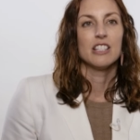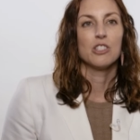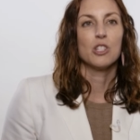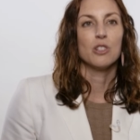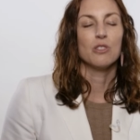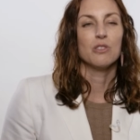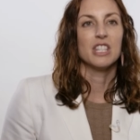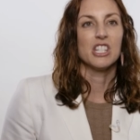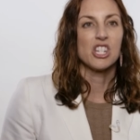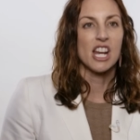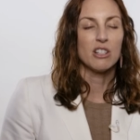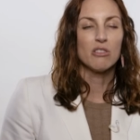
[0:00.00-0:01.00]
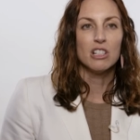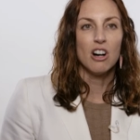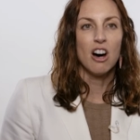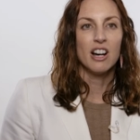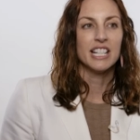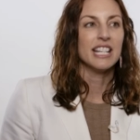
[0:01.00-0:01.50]
to the general
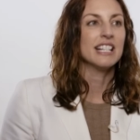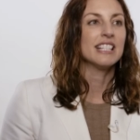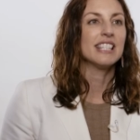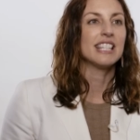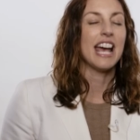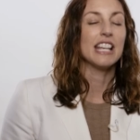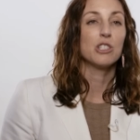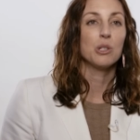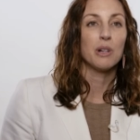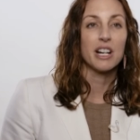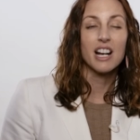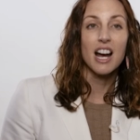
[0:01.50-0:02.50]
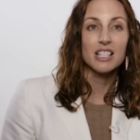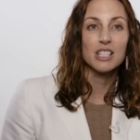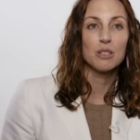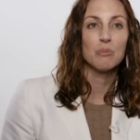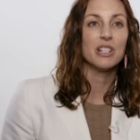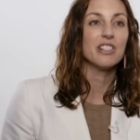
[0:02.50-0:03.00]
audience and to our
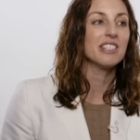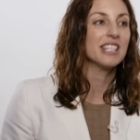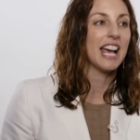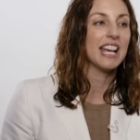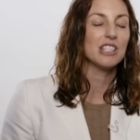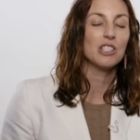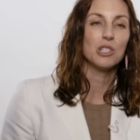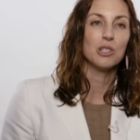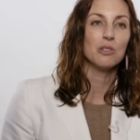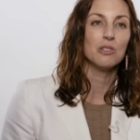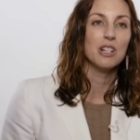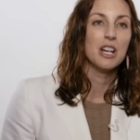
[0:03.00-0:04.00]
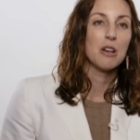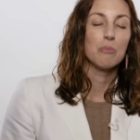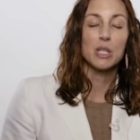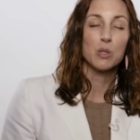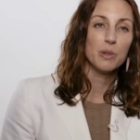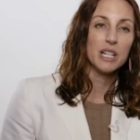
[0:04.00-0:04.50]
customers and to
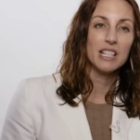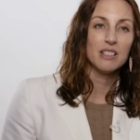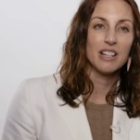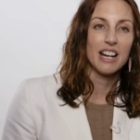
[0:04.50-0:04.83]
between